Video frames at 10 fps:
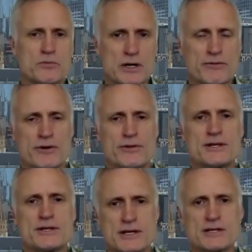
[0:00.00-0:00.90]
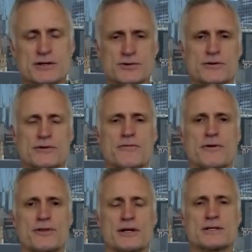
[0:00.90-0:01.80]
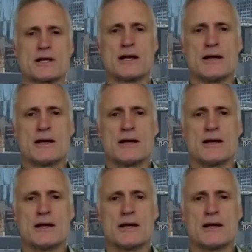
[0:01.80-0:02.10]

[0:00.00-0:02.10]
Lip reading: and whatever, and these are sort of different things.